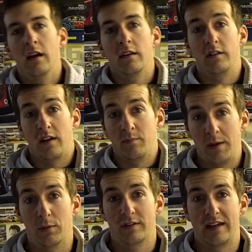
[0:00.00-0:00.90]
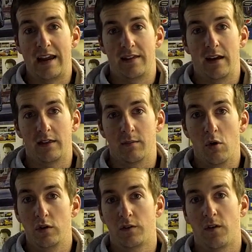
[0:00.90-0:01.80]
So some people say that the
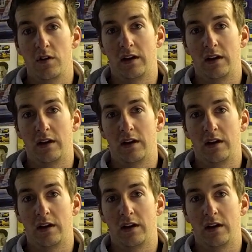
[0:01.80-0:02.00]
most fun